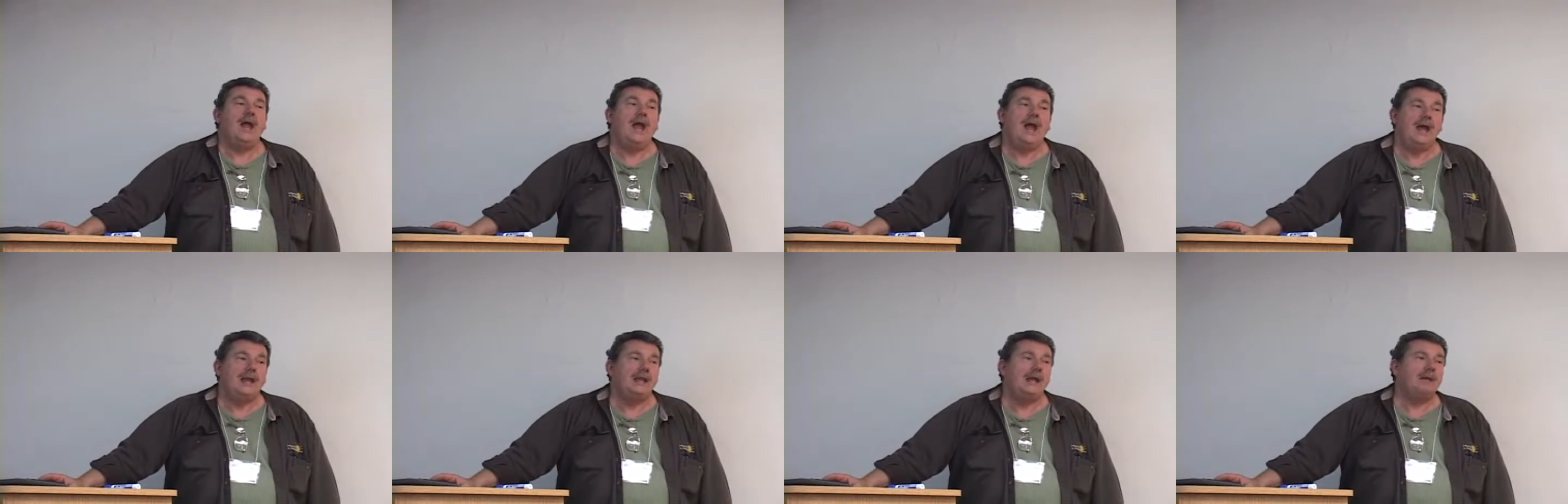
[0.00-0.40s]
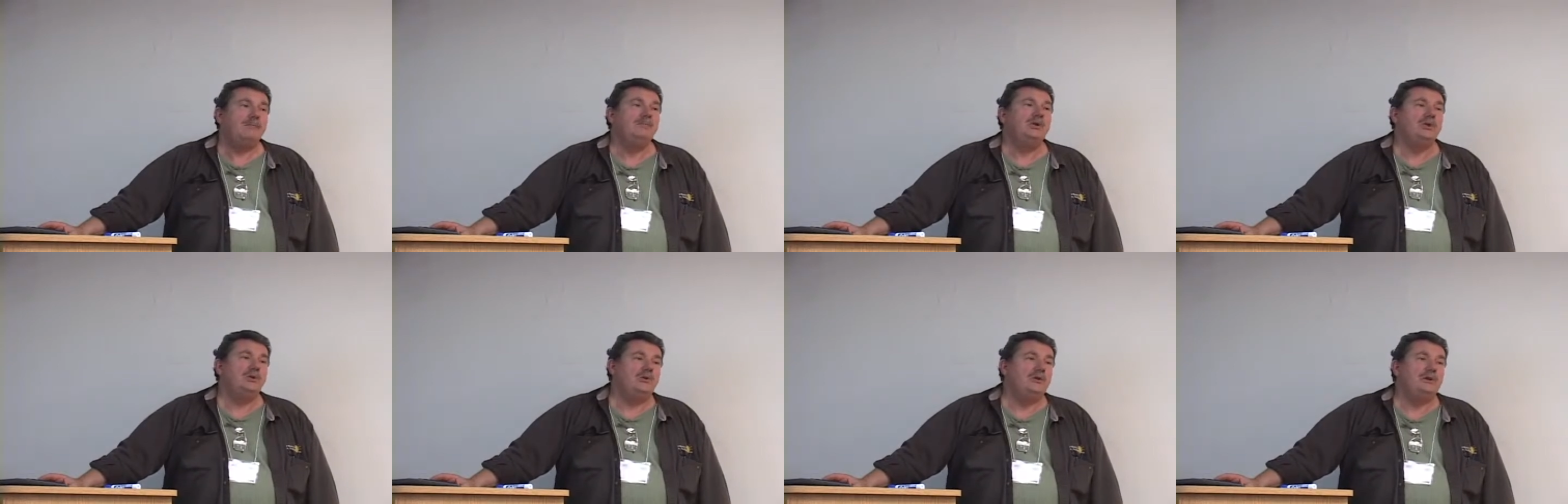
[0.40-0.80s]
and I
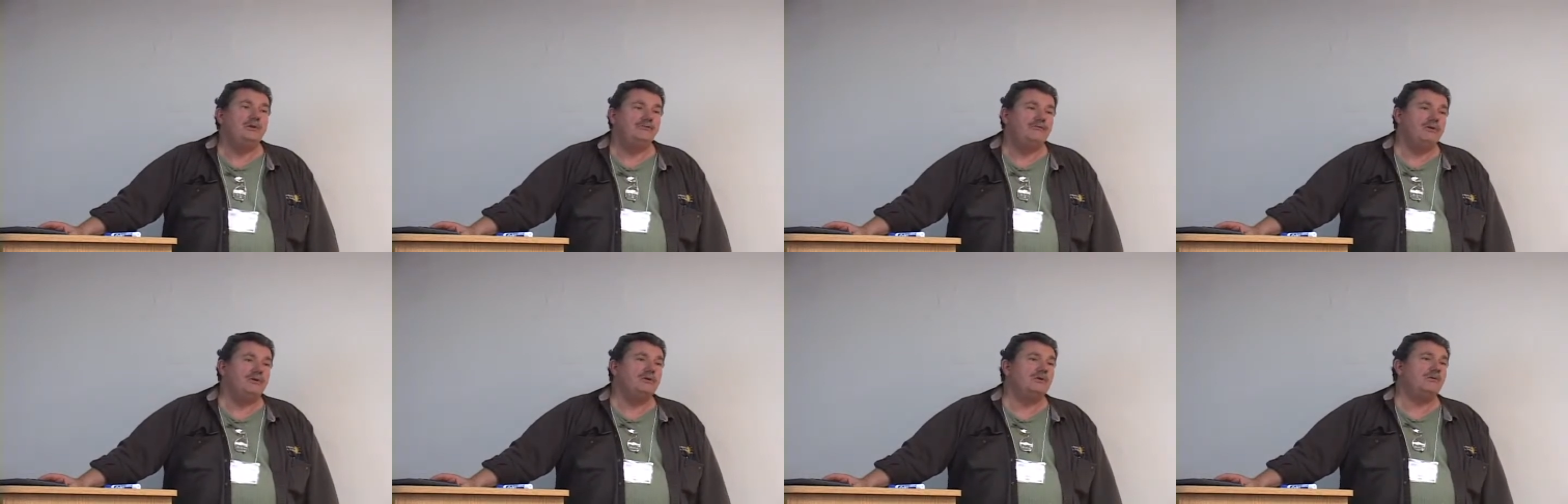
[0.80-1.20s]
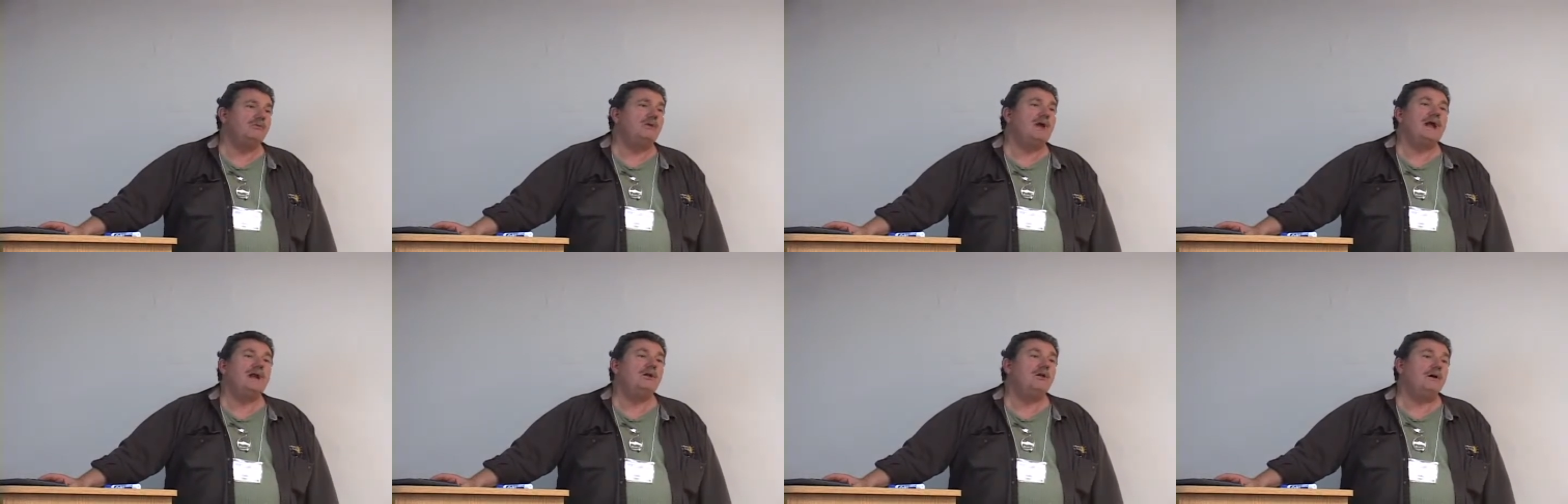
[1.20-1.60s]
blew the
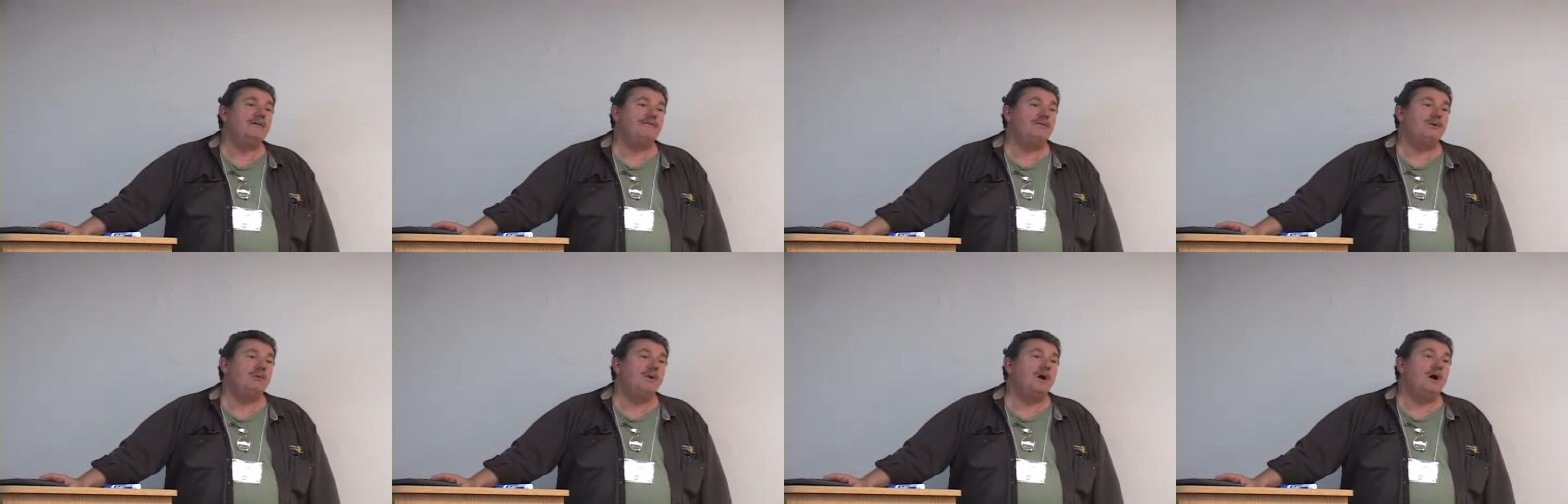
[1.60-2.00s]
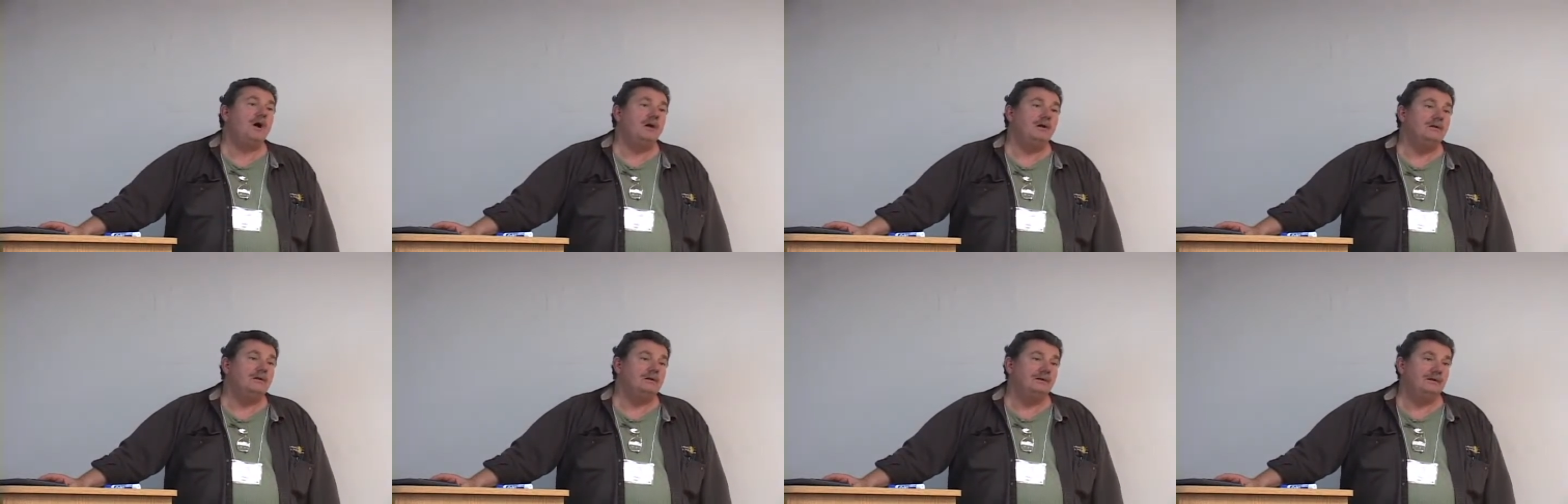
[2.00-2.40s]
inverter right off the
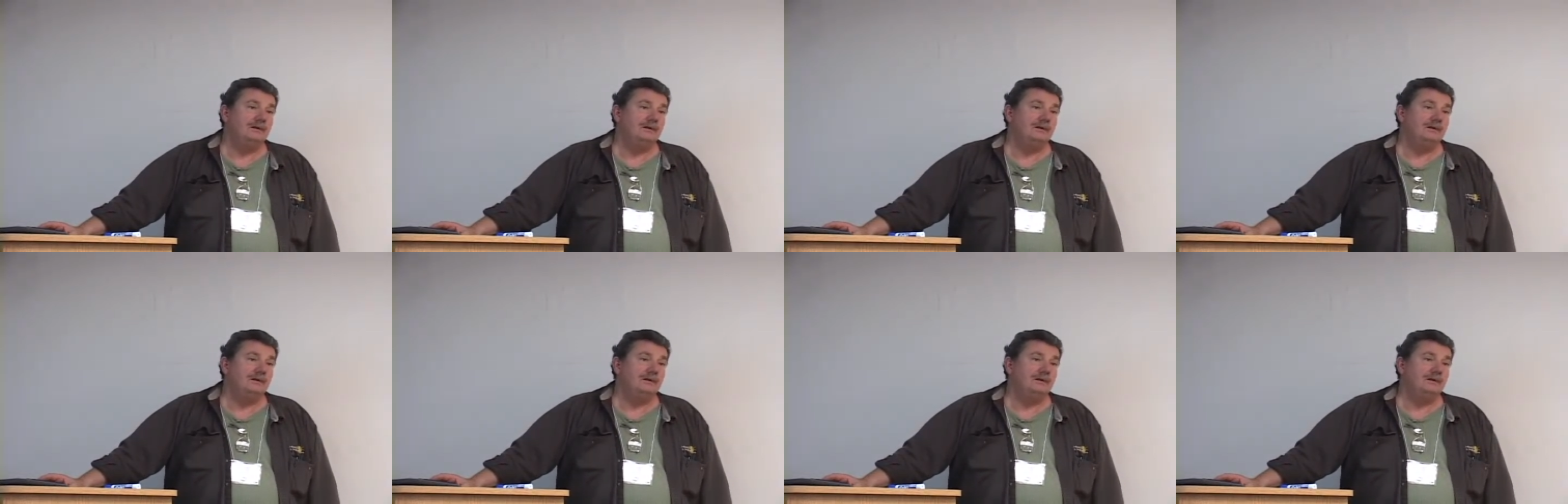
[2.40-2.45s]
wall.